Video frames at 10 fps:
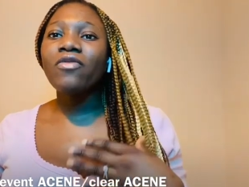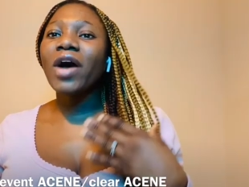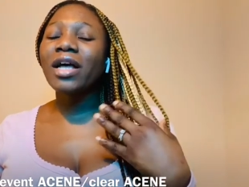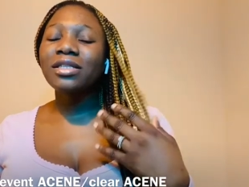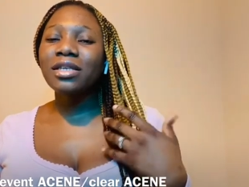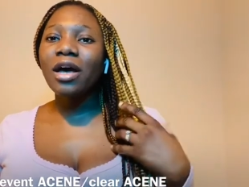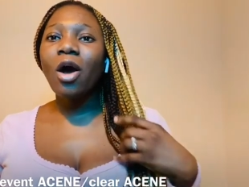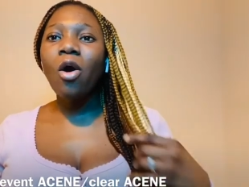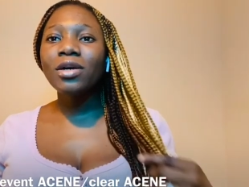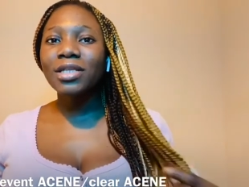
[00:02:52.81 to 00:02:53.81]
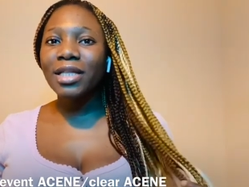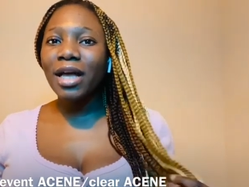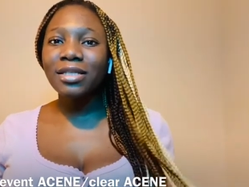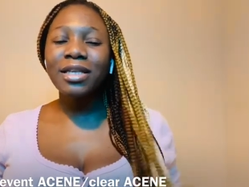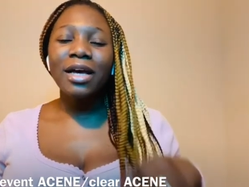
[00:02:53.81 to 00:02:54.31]

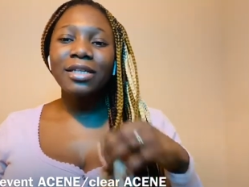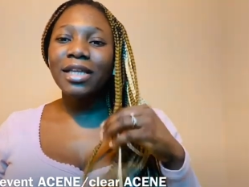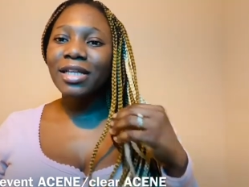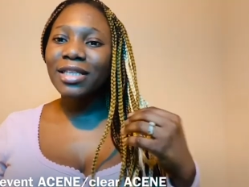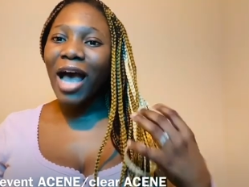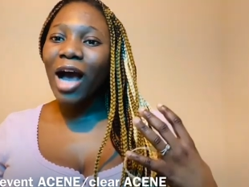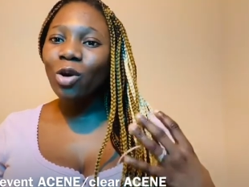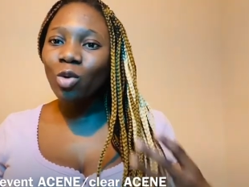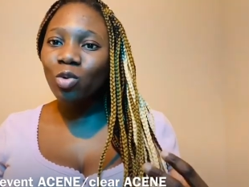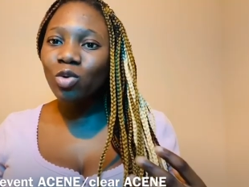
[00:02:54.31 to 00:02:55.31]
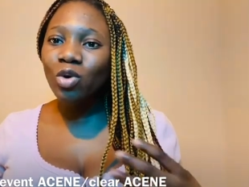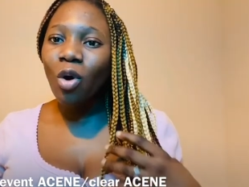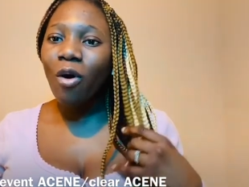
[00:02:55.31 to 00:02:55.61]
antioxidants that are good